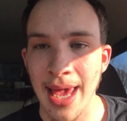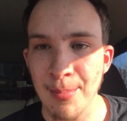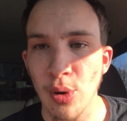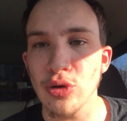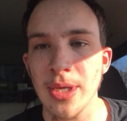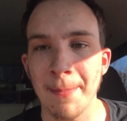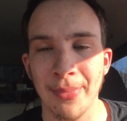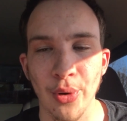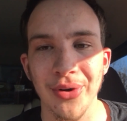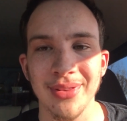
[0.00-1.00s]
And most
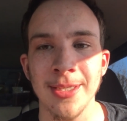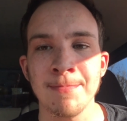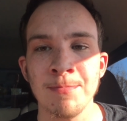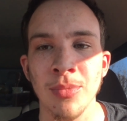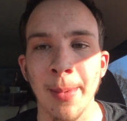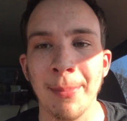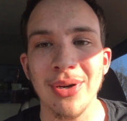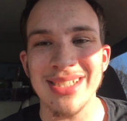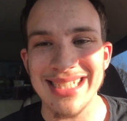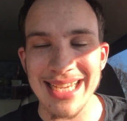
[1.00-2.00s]
importantly,
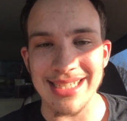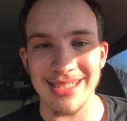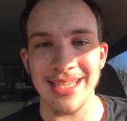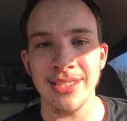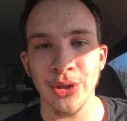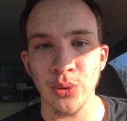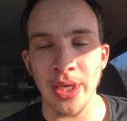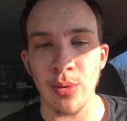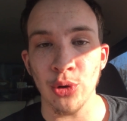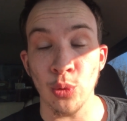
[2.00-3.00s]
persist until you
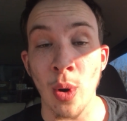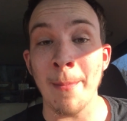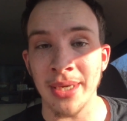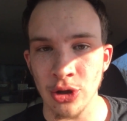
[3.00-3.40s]
get what you want,